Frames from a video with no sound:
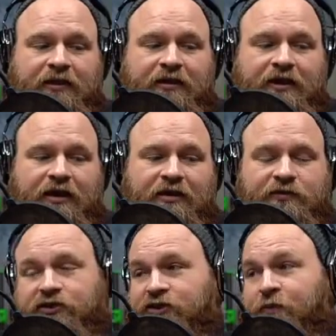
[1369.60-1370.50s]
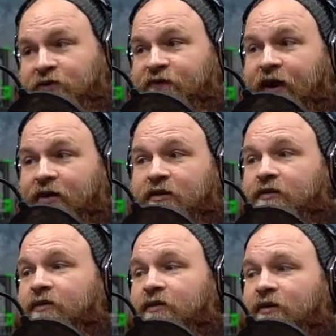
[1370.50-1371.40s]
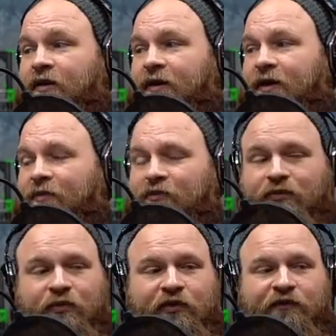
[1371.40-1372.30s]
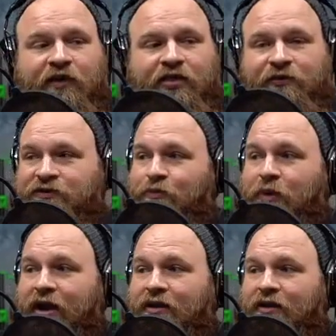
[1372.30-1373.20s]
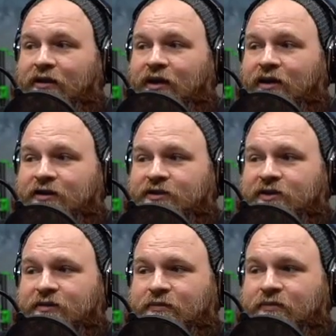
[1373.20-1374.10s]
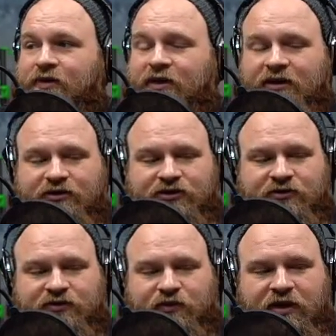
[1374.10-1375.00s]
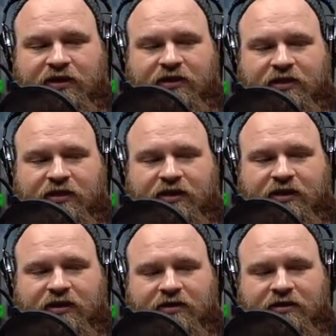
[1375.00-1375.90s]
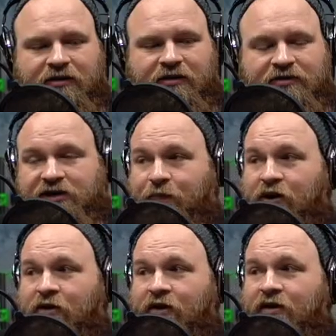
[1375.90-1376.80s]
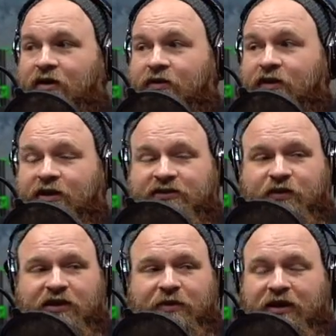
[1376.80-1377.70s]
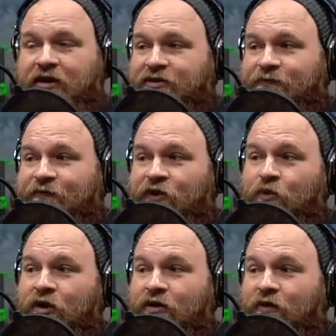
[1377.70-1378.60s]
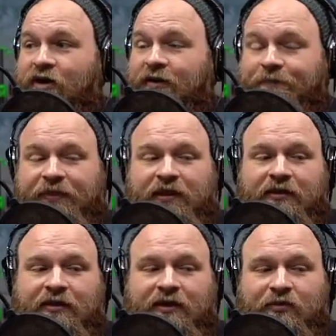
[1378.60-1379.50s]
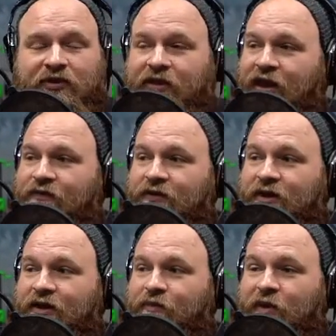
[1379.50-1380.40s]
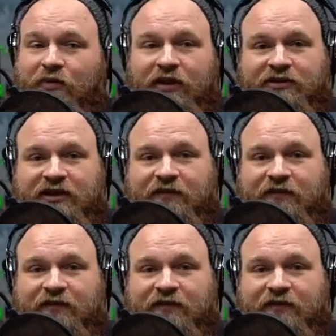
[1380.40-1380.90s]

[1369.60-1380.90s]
and which are just much finer. We fought through some binding and some issues with the stepper current and other things, so we had to make a custom firmware to run it. But thankfully, people like Stephen